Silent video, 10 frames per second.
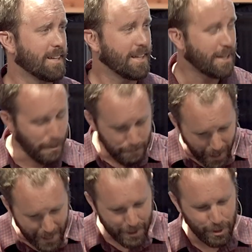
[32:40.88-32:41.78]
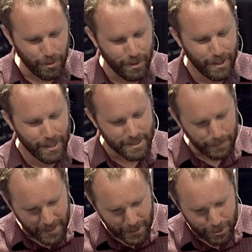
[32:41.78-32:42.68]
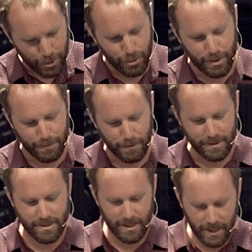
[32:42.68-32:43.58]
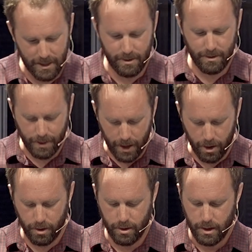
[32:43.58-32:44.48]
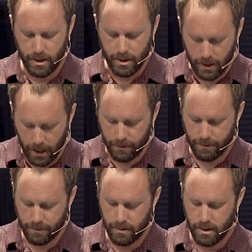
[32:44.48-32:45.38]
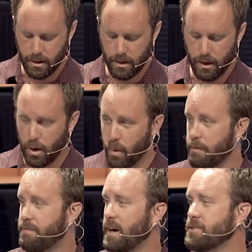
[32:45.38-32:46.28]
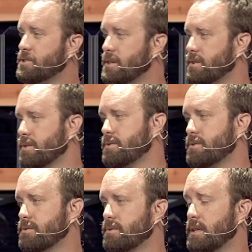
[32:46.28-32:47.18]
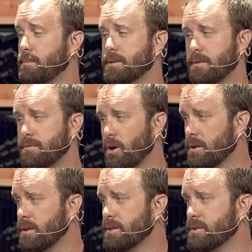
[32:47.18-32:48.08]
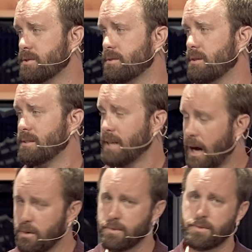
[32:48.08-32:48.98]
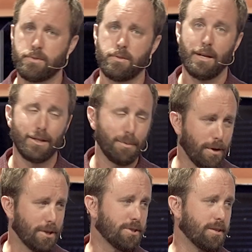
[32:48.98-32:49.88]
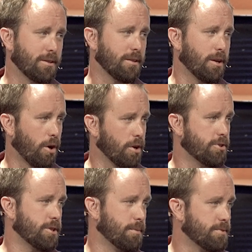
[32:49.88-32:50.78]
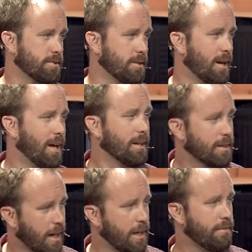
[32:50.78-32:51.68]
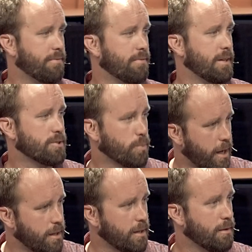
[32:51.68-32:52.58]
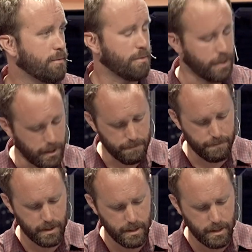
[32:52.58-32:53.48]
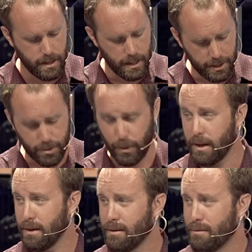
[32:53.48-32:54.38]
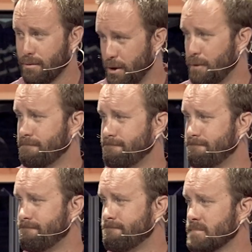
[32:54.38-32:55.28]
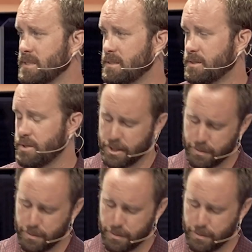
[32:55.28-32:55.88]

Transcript: can come by you to make an eternal difference in their life. Whoever finds Jesus in the midst of darkness, doubts, depression, and hardships, life is waiting for them, and it's waiting for you. So